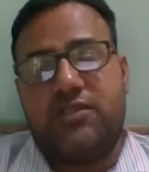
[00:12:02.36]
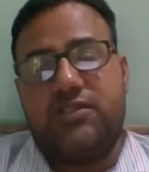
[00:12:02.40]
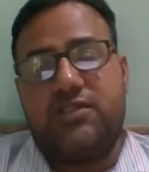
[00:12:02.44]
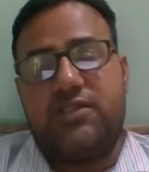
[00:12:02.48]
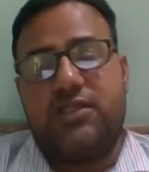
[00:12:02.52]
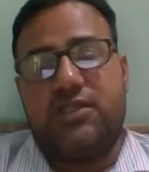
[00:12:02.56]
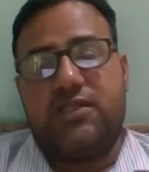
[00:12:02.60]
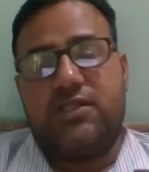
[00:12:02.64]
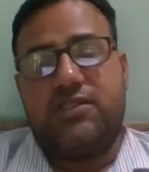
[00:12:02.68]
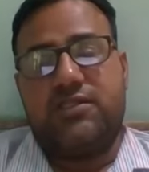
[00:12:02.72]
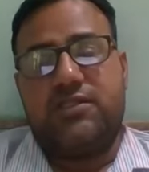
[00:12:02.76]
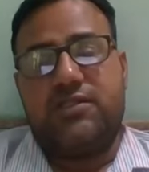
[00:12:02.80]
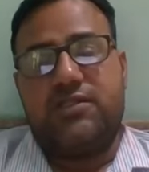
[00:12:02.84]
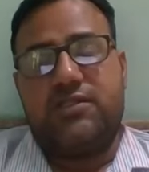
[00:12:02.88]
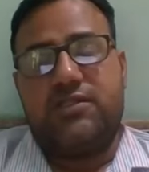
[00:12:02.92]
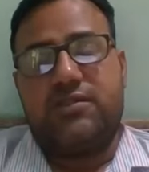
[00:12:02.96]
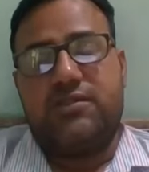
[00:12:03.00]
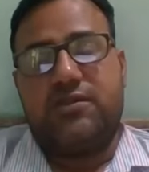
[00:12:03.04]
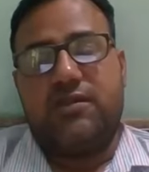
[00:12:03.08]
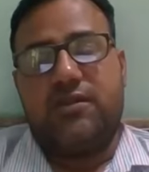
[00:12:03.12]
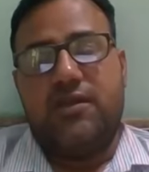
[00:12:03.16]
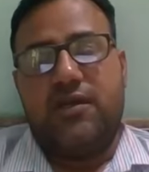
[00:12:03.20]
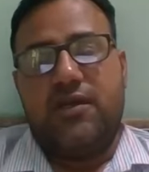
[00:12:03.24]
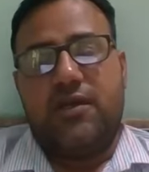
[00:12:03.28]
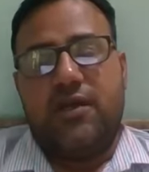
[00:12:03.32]
stage.
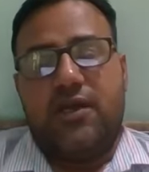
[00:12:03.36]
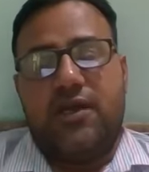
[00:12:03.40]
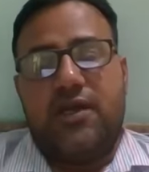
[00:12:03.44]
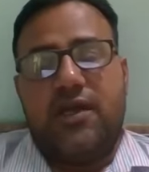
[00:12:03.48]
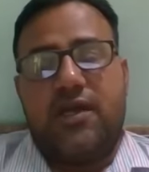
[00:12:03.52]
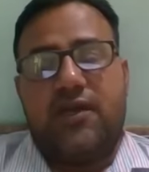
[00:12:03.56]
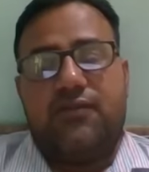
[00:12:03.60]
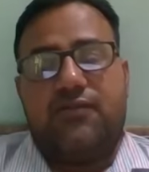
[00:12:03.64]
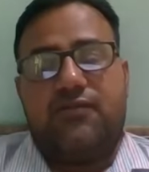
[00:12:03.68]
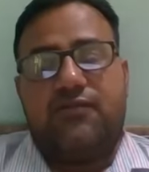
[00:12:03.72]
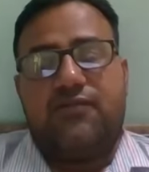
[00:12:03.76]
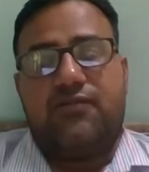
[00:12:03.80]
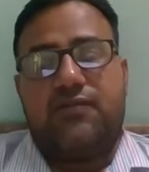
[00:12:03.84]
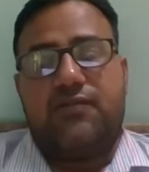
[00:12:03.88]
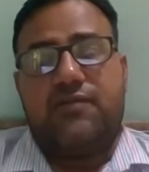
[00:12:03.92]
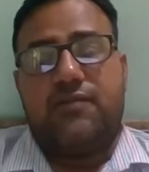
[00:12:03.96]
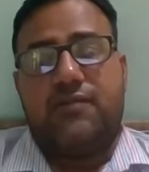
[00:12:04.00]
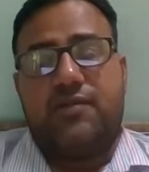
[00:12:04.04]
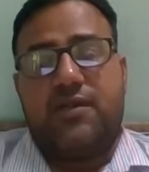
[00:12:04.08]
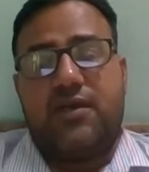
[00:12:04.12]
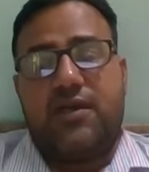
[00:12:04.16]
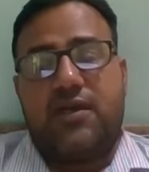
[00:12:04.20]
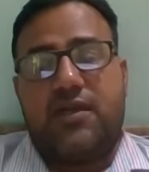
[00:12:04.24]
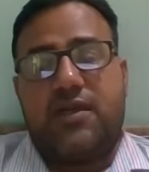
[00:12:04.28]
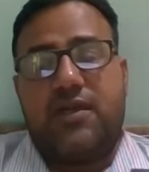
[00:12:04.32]
If
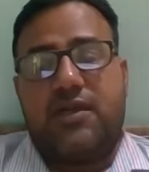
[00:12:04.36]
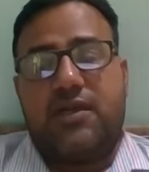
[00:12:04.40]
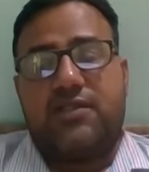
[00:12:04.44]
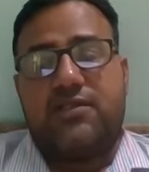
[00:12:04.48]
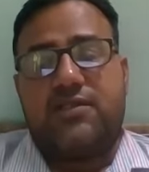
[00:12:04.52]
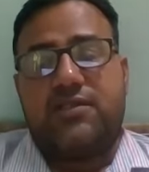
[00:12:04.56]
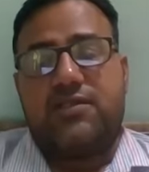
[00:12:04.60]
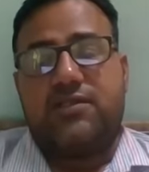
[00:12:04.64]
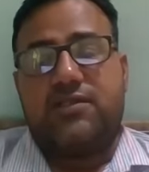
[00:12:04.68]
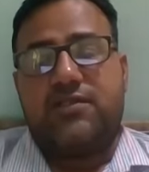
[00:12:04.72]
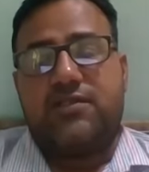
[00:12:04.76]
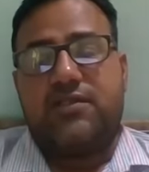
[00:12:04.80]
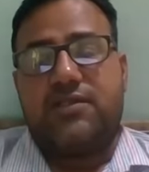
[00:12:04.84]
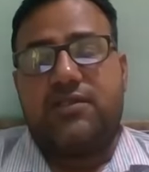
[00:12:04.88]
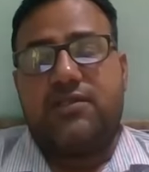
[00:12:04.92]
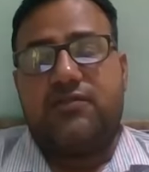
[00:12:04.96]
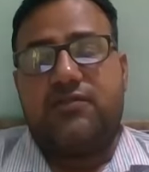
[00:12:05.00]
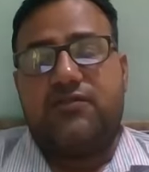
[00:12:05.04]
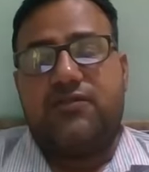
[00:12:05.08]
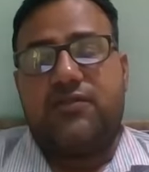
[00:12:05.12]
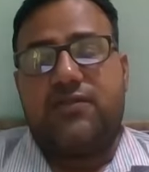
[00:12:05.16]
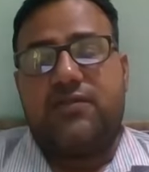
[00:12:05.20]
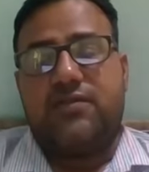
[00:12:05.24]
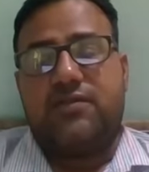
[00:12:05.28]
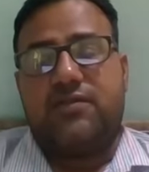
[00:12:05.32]
the irrigation is
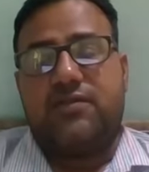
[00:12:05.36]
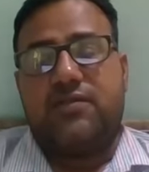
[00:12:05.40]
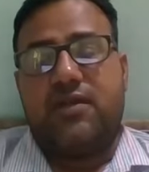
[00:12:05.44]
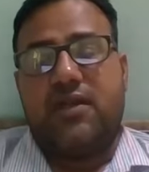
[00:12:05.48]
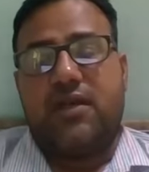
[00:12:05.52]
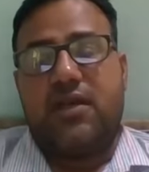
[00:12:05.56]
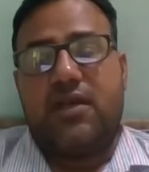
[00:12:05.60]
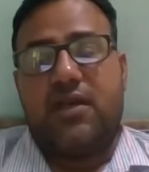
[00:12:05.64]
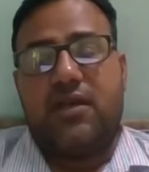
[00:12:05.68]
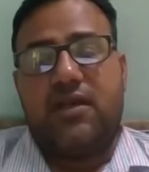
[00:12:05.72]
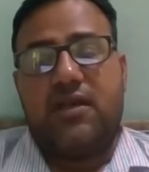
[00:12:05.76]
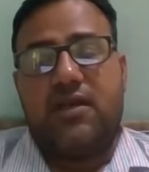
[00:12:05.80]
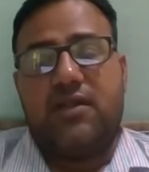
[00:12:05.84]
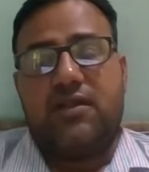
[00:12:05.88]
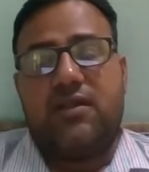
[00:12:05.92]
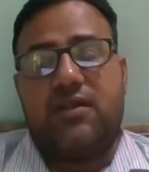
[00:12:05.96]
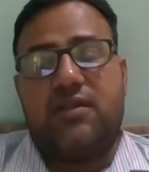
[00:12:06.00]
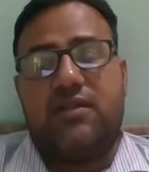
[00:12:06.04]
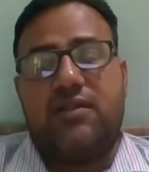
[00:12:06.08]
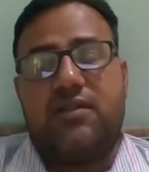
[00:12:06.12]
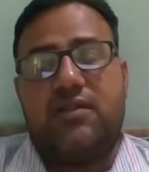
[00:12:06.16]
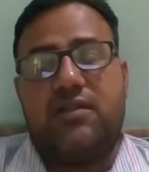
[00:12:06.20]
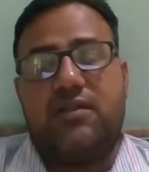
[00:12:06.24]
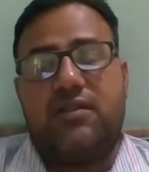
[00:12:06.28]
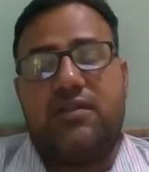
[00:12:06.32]
withheld in
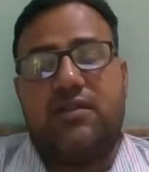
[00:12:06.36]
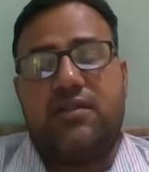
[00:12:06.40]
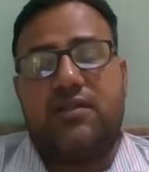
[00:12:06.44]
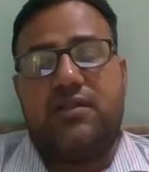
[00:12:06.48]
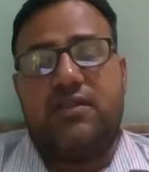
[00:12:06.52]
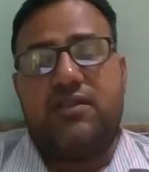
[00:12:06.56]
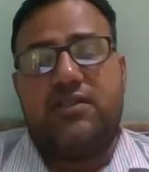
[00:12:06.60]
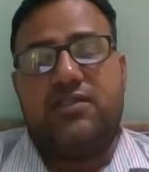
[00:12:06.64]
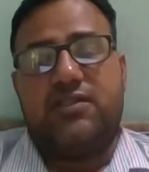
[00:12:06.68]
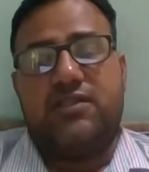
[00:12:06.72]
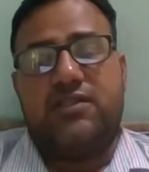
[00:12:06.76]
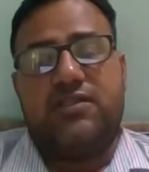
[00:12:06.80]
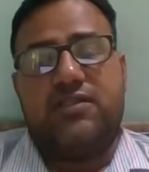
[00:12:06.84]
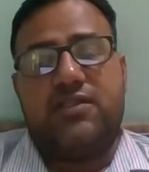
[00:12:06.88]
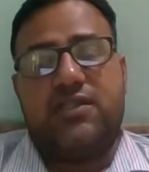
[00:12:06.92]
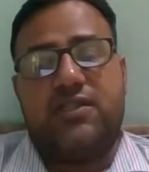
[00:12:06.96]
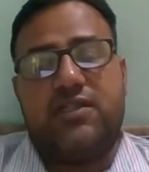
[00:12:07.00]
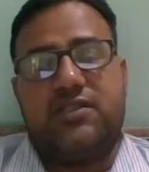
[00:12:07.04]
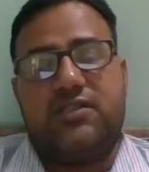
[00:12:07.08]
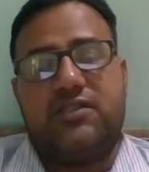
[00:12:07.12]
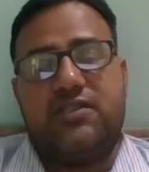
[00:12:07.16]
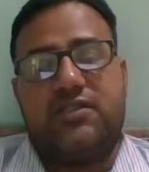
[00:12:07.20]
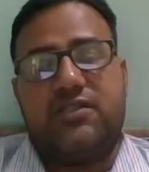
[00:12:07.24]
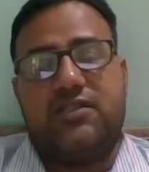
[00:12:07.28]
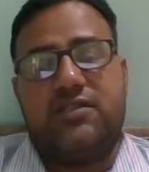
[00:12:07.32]
these
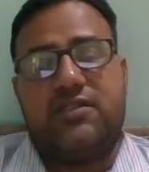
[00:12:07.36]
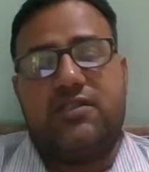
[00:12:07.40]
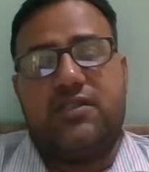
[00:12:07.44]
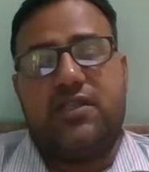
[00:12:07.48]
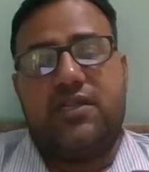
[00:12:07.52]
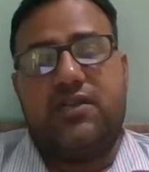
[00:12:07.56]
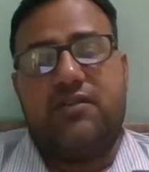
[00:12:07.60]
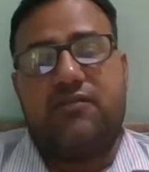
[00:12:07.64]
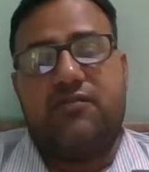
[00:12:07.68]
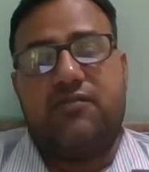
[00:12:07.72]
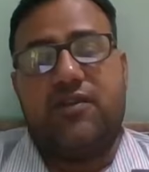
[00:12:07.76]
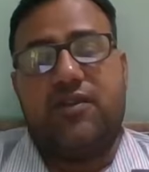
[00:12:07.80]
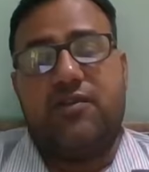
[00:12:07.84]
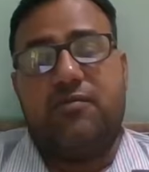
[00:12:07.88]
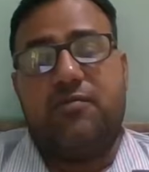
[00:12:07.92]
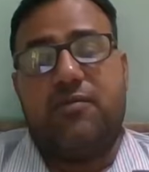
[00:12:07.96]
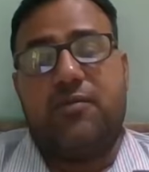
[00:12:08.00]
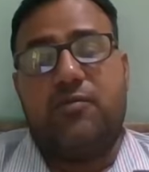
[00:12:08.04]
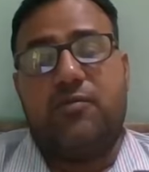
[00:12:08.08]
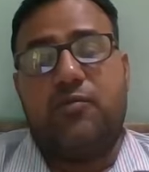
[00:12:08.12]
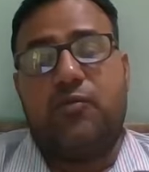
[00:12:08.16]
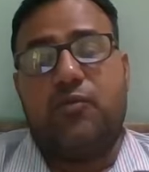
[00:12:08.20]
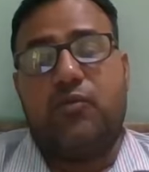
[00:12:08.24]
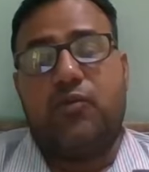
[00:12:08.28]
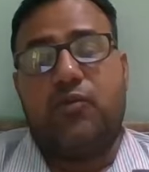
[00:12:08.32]
stages, set will
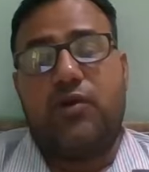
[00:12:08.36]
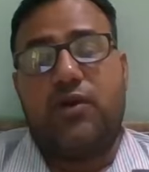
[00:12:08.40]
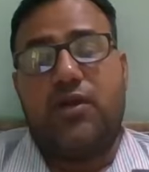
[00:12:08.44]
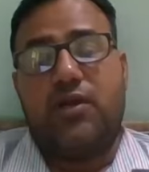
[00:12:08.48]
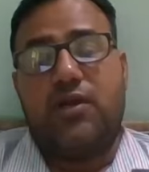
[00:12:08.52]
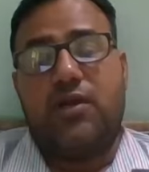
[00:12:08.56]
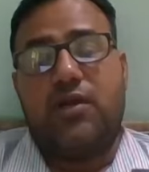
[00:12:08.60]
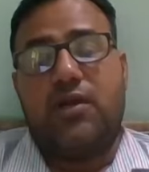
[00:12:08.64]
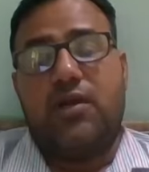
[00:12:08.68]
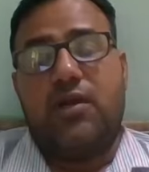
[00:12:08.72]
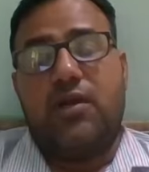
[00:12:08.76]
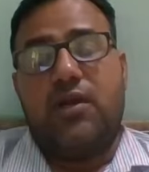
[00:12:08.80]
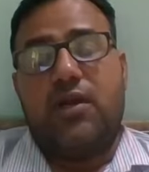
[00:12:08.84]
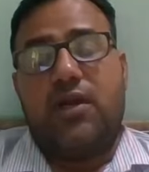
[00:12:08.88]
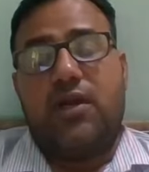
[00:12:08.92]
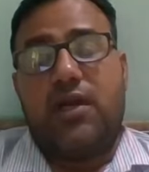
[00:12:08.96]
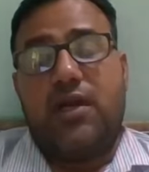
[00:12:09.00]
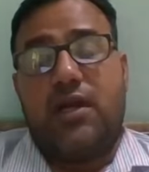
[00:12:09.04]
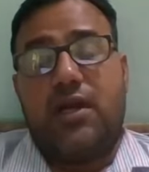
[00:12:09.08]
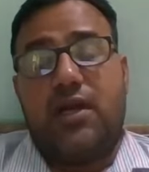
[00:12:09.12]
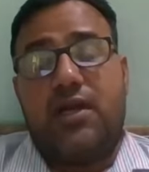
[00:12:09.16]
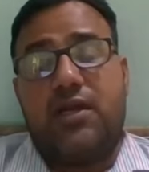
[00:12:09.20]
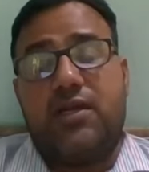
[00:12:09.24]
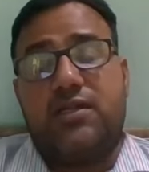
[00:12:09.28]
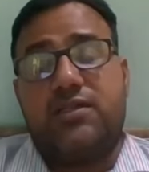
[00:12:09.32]
be poor
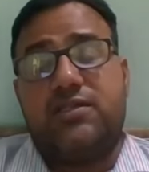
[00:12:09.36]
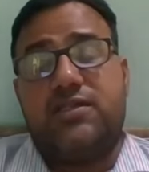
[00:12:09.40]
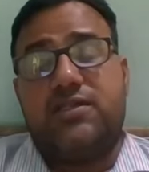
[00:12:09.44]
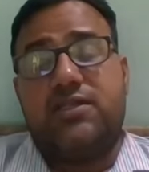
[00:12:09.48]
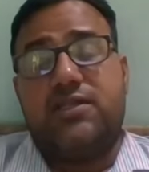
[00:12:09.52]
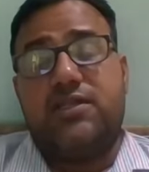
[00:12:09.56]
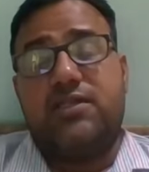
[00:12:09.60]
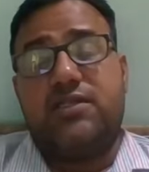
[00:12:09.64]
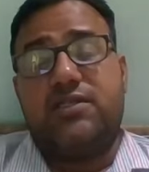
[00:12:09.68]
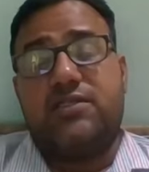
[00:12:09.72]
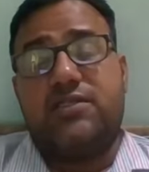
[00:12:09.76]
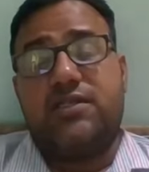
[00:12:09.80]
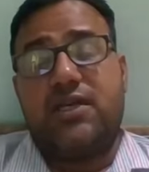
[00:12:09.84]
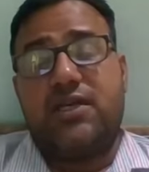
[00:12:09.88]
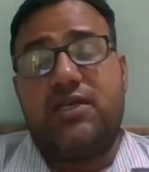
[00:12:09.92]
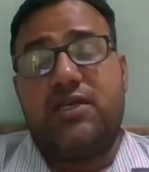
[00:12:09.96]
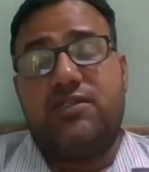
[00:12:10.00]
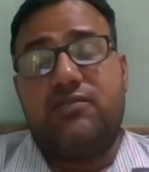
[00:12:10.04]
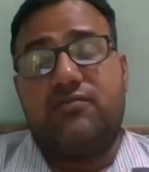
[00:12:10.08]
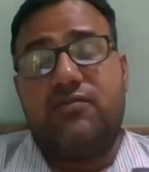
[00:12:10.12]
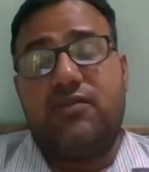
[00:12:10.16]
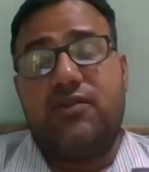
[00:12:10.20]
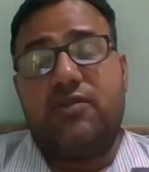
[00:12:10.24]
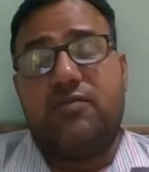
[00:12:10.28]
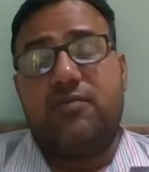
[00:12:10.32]
and seed size
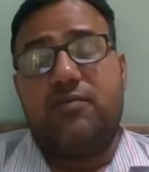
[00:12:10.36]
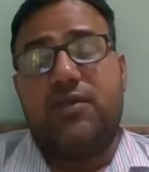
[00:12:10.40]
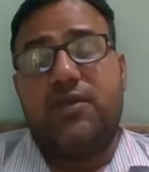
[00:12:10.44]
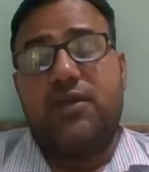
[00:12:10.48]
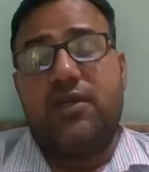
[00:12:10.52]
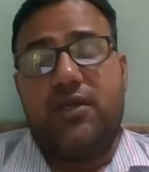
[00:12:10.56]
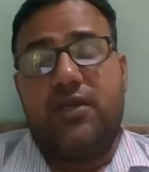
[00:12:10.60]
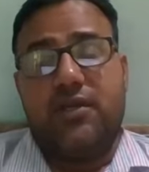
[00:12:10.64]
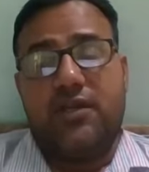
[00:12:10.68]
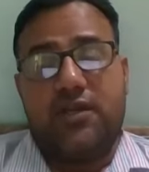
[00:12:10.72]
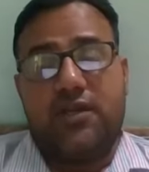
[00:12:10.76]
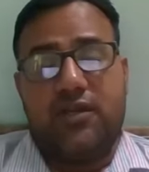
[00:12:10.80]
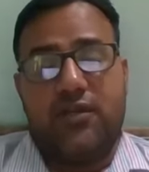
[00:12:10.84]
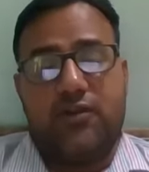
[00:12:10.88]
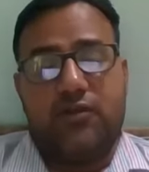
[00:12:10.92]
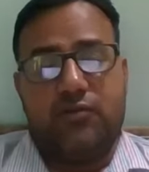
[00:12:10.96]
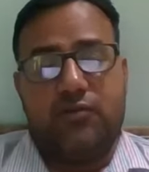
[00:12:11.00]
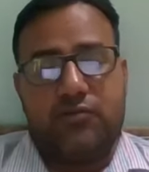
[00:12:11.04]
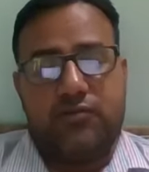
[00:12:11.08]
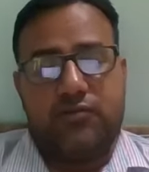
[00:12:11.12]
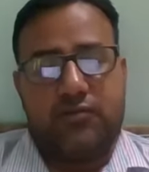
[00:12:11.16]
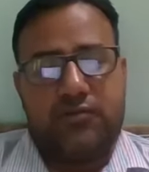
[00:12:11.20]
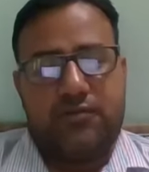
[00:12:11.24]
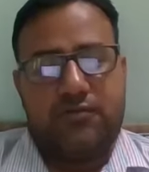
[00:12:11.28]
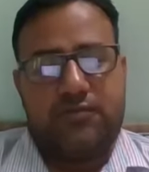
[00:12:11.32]
will be
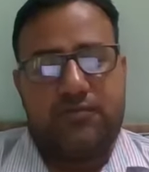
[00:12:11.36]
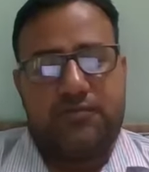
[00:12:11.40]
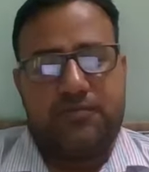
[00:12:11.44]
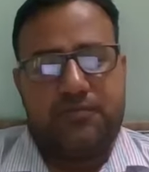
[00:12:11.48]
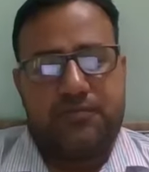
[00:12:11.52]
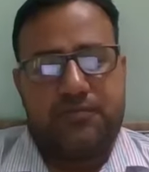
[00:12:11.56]
reduced.